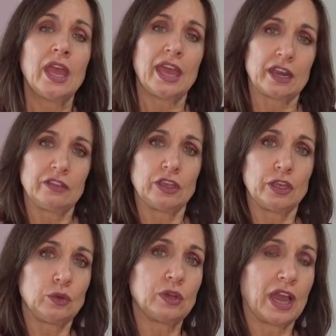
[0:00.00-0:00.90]
and I
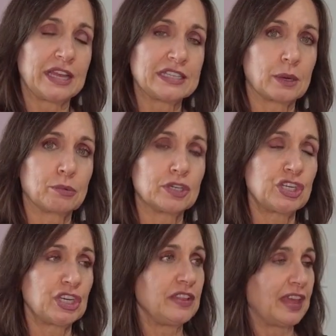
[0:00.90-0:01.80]
think you guys
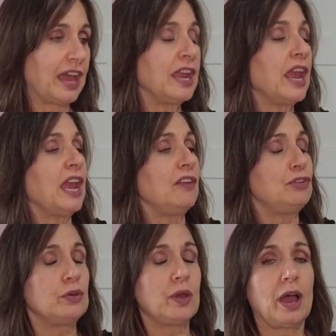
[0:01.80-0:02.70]
appreciate that.
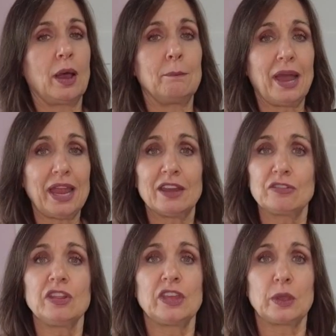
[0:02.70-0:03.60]
If you uh, buy
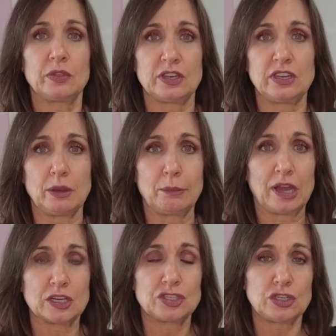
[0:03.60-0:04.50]
everything with the Dia
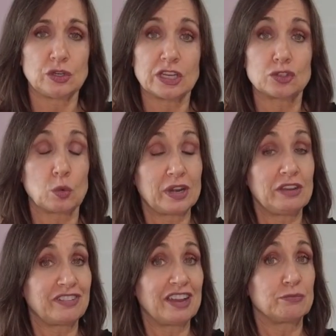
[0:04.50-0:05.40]
box, you get
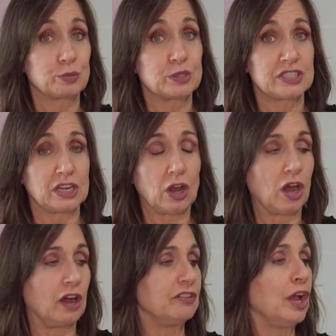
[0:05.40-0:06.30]
25%
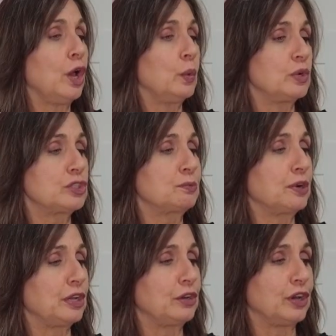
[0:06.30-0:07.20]
off, which is
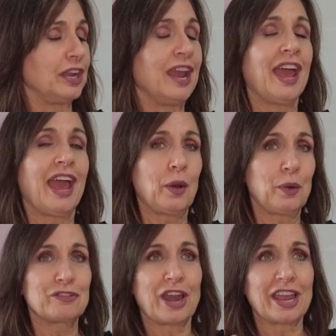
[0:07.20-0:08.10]
pretty good.
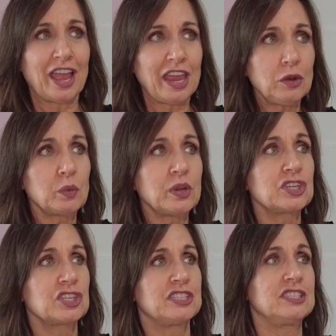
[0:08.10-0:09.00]
However, I kind of
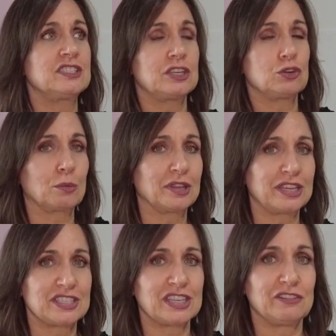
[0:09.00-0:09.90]
wish that since they
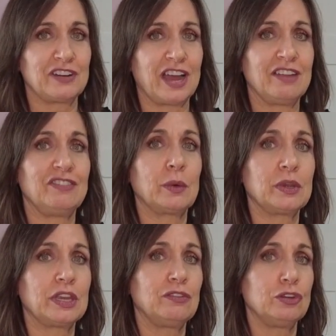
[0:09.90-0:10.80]
normally send five, they
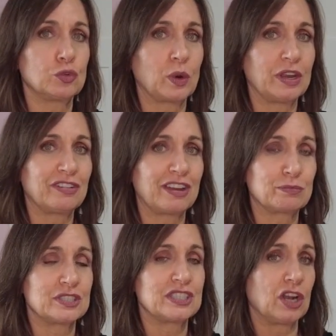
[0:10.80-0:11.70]
would give you
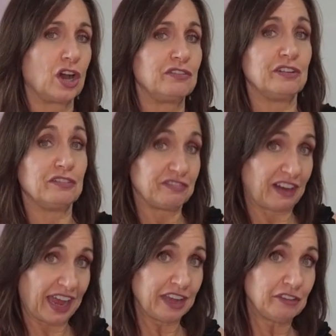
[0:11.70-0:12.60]
25% off of
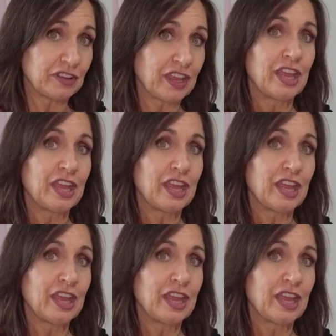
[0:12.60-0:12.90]
five.